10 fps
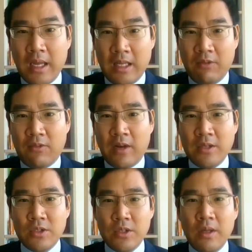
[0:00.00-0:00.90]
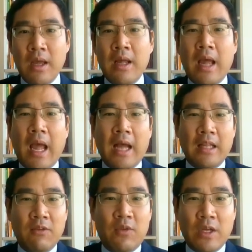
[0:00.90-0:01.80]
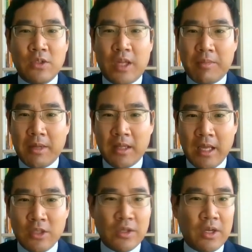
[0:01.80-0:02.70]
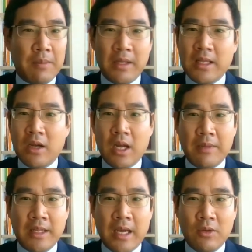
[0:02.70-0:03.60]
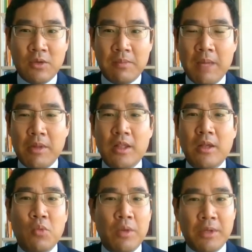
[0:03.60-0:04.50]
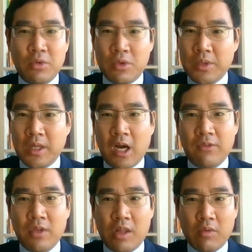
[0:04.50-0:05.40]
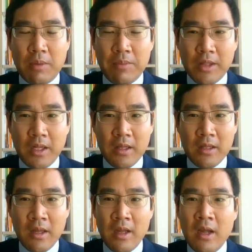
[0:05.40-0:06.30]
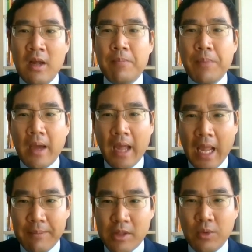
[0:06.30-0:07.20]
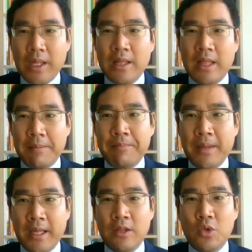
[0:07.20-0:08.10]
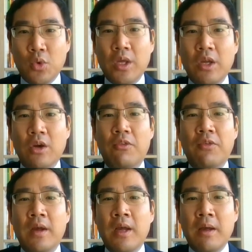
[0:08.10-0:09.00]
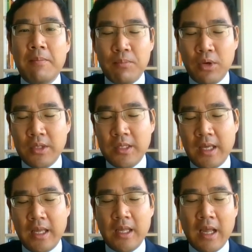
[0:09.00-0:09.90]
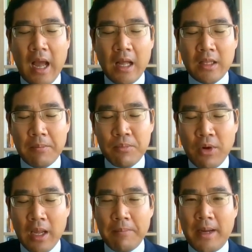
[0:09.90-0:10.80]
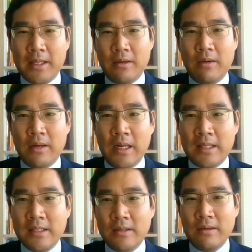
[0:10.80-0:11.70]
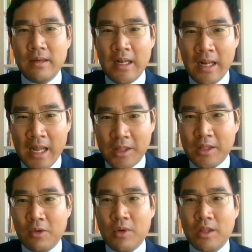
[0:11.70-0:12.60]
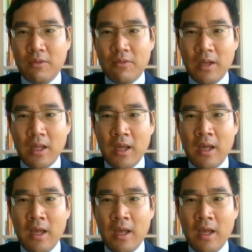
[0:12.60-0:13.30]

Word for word: in inflation and inflation expectation coming coming down to maybe somewhere between two and a half to three percent, perhaps we can then begin talking of putting the brake pedal a little less aggressively